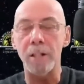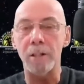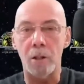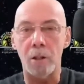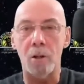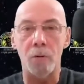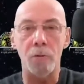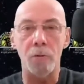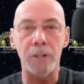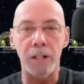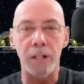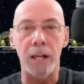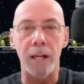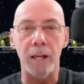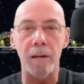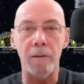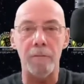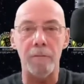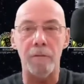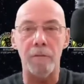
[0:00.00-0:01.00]

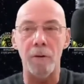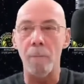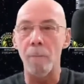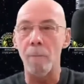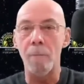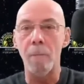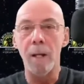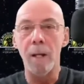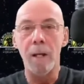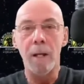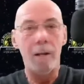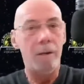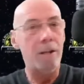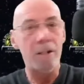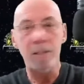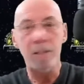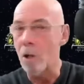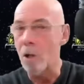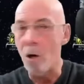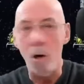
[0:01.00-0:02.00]
content from
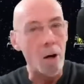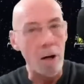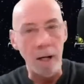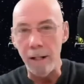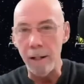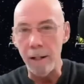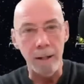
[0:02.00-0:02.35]
this guy,